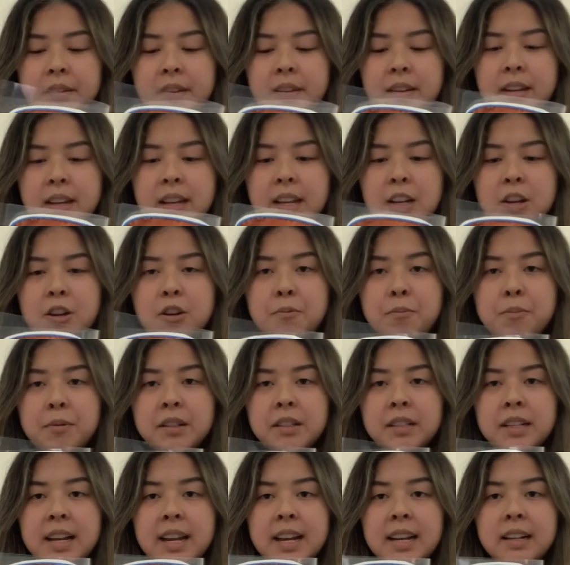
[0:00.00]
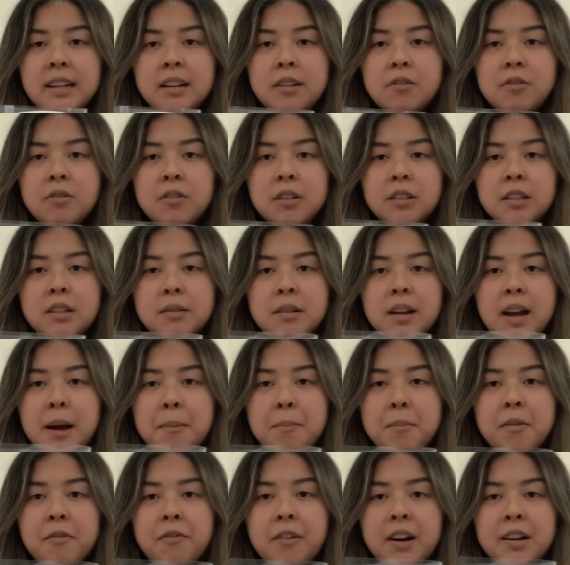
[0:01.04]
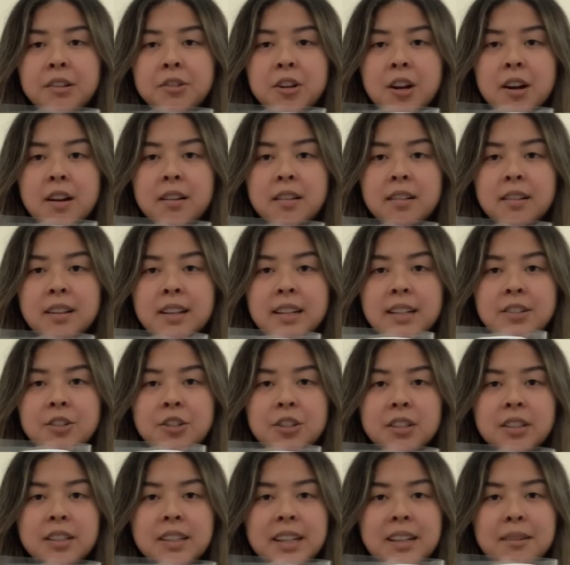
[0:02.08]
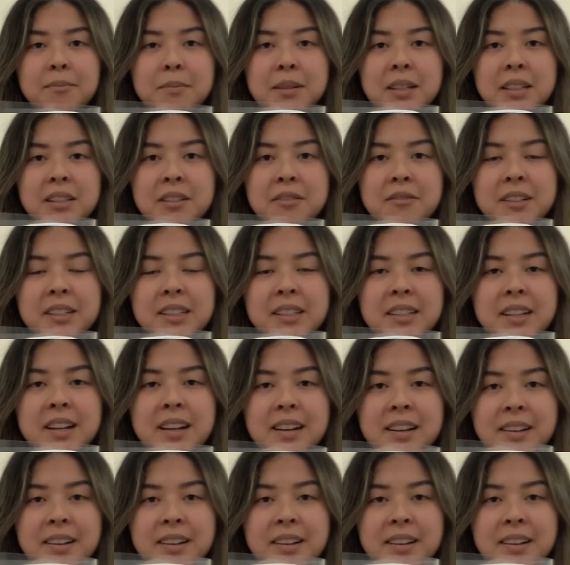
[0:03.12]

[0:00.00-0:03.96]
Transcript: Can you pretend and hold a cup of hot chocolate just like Miss Arissa?